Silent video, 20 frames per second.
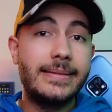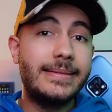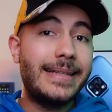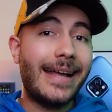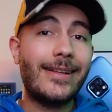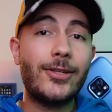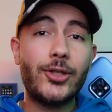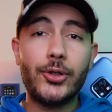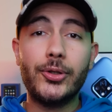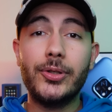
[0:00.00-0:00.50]

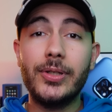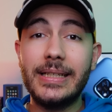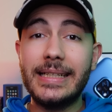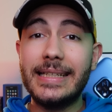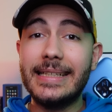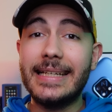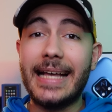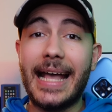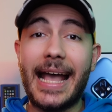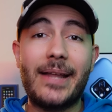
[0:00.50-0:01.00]

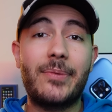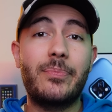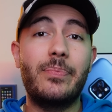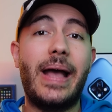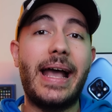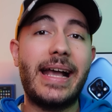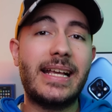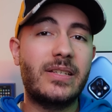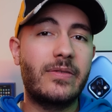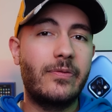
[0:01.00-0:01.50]
Naturally, at
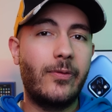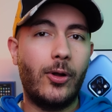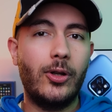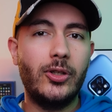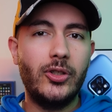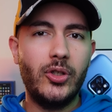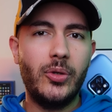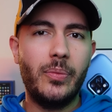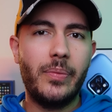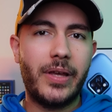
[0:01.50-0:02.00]
max
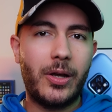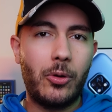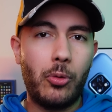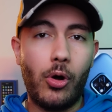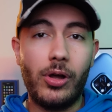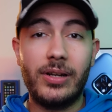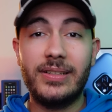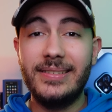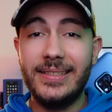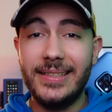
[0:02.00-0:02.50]
volume, the
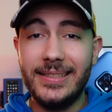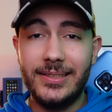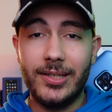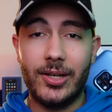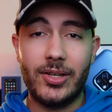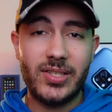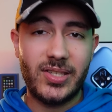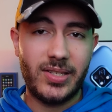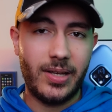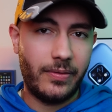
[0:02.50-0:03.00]
quality
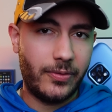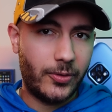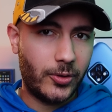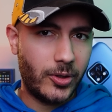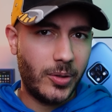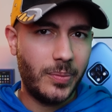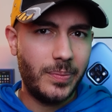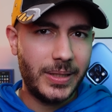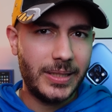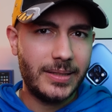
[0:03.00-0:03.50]
does
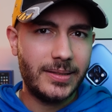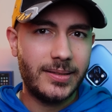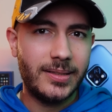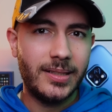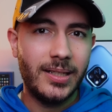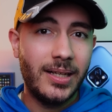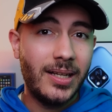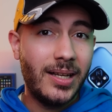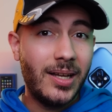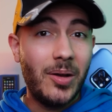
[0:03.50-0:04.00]
suffer a bit,
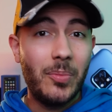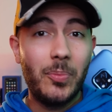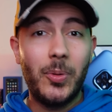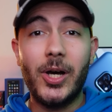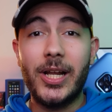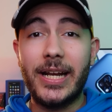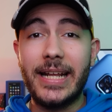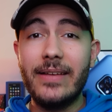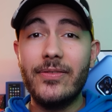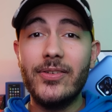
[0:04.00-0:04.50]

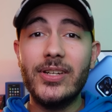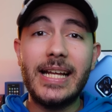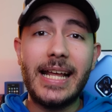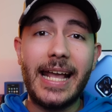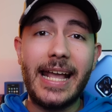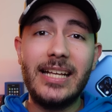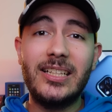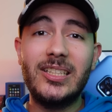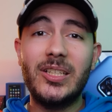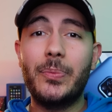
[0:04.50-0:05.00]
but even at
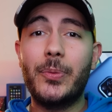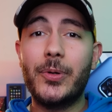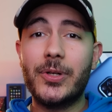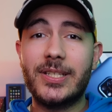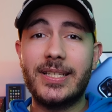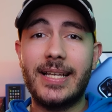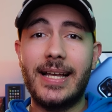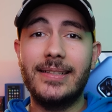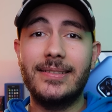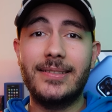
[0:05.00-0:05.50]

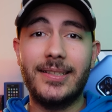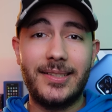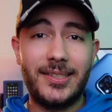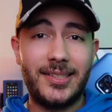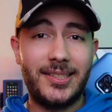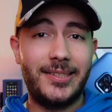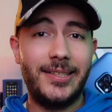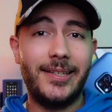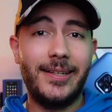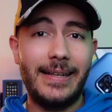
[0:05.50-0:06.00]
80%, it's
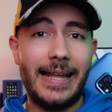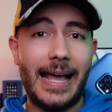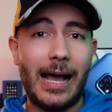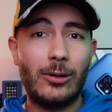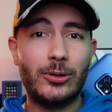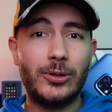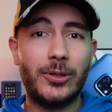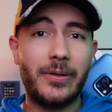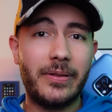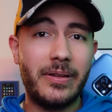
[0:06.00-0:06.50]
still
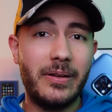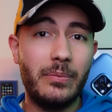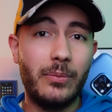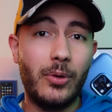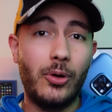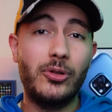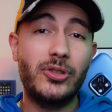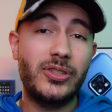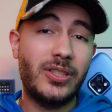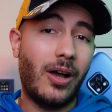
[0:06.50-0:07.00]
louder than
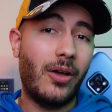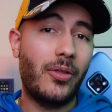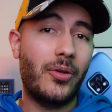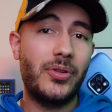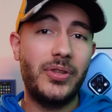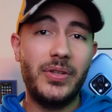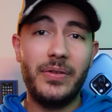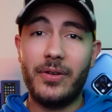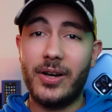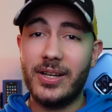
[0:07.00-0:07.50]
most
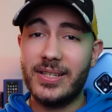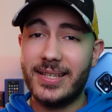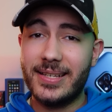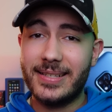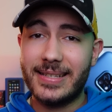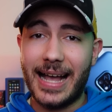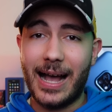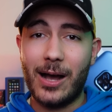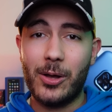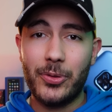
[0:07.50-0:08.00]
other
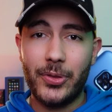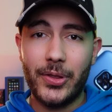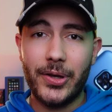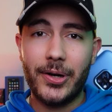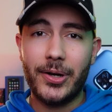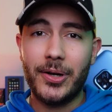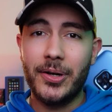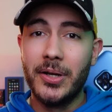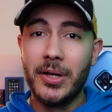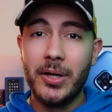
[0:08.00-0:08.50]
devices out
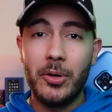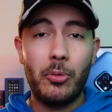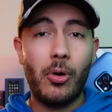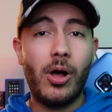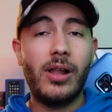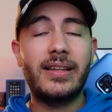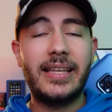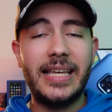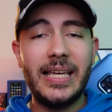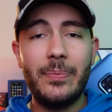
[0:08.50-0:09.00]
there
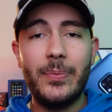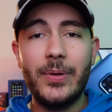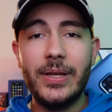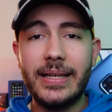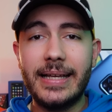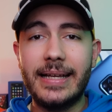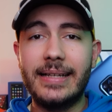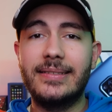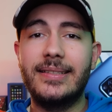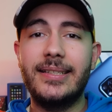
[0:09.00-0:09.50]
while
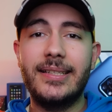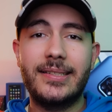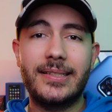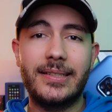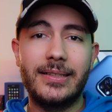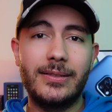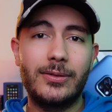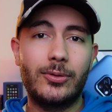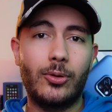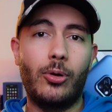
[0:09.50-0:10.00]
keeping a
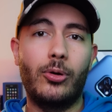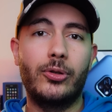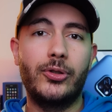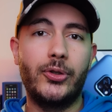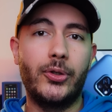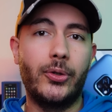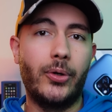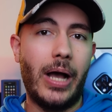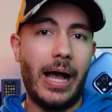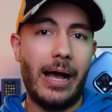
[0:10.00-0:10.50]
decent
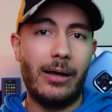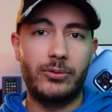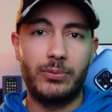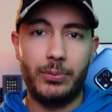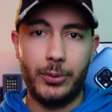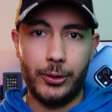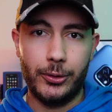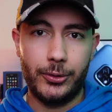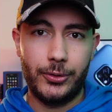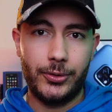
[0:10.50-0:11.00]
audio
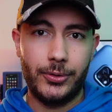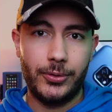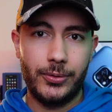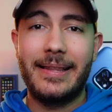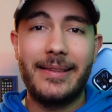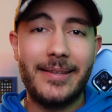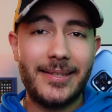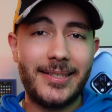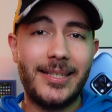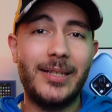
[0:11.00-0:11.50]
output.
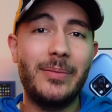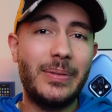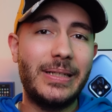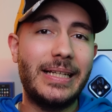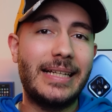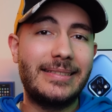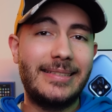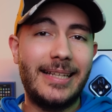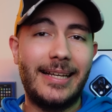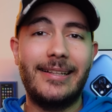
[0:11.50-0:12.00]
This can be
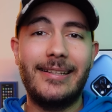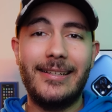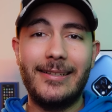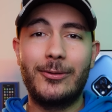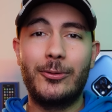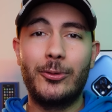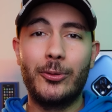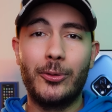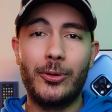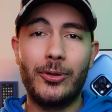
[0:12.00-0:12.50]
a deadly
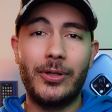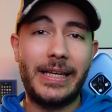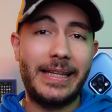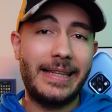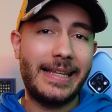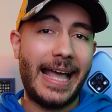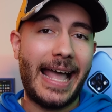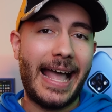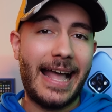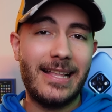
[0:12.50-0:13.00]
tool
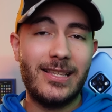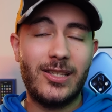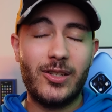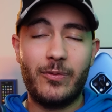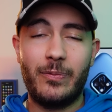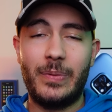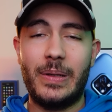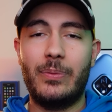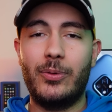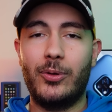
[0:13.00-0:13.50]
in the hands
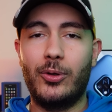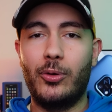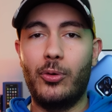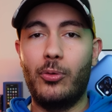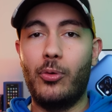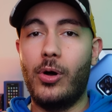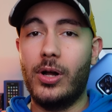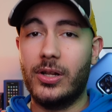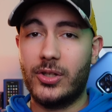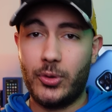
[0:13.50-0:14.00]
of people who
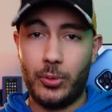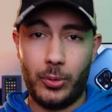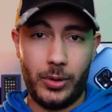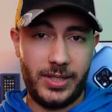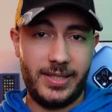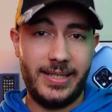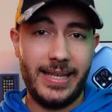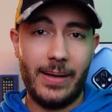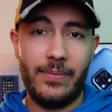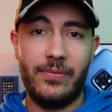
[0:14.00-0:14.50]
watch
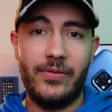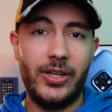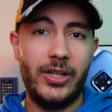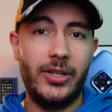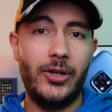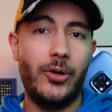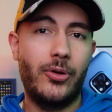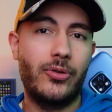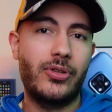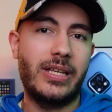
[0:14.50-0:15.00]
WhatsApp
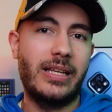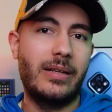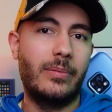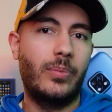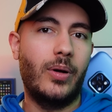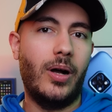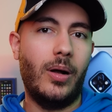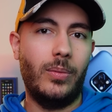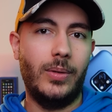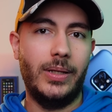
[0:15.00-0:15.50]
videos in
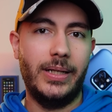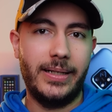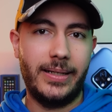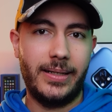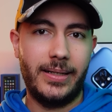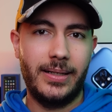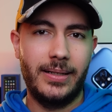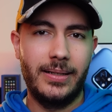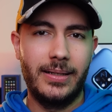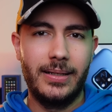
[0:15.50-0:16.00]

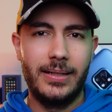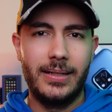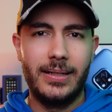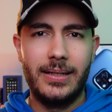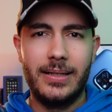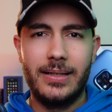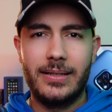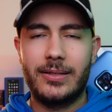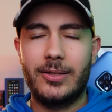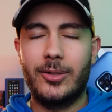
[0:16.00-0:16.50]
public.
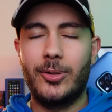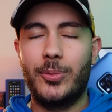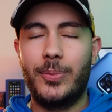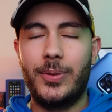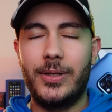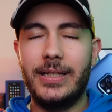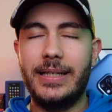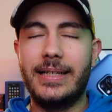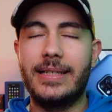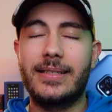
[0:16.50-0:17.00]
so
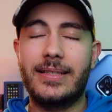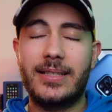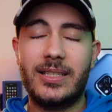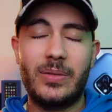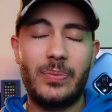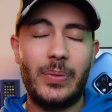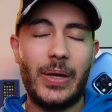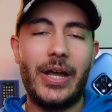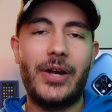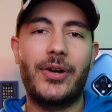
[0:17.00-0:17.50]
please
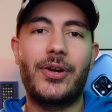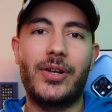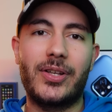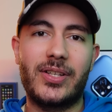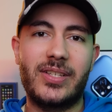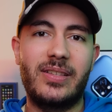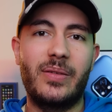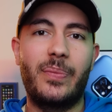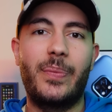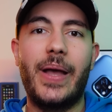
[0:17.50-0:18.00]
spare
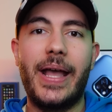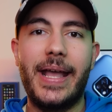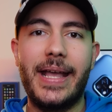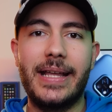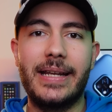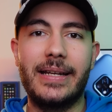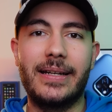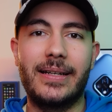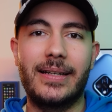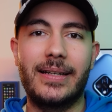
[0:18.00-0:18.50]
us the pain.